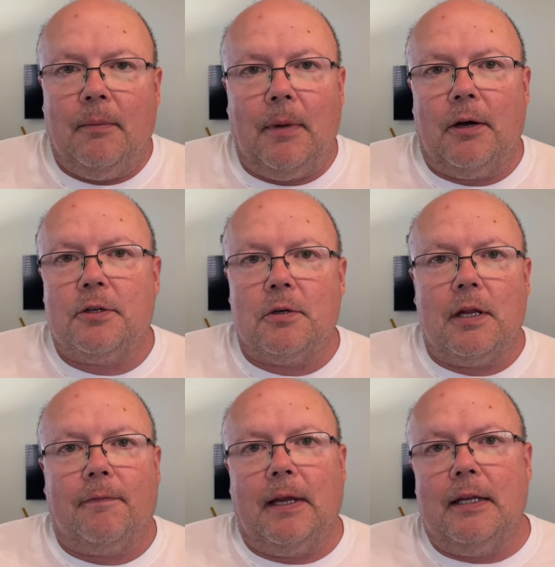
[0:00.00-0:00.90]
marriage
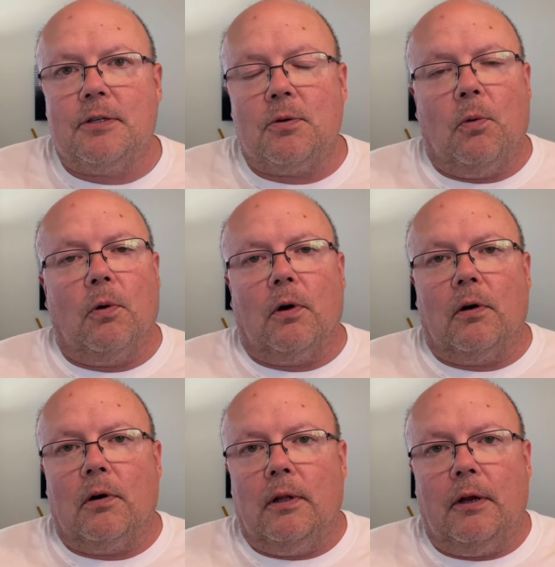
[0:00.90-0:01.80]
certificates
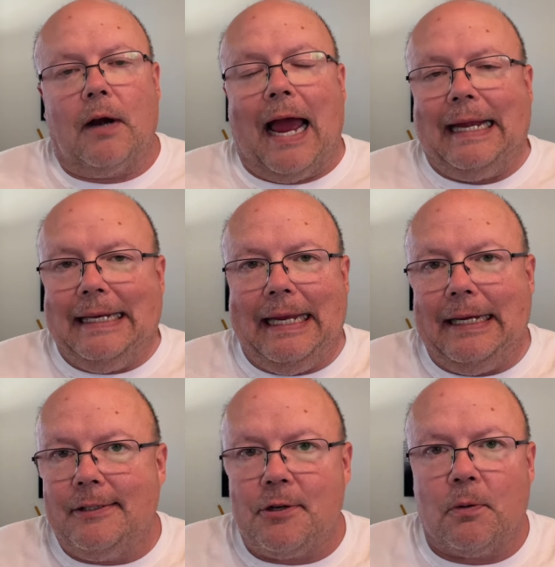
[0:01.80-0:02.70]
or their
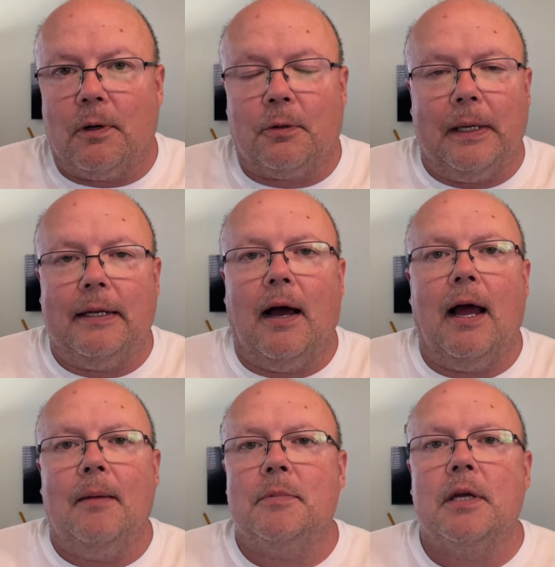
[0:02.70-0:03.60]
IDs 2 or 3
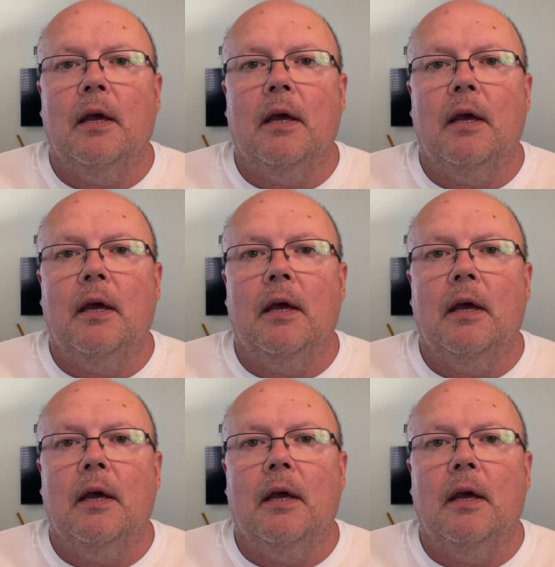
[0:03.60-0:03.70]
times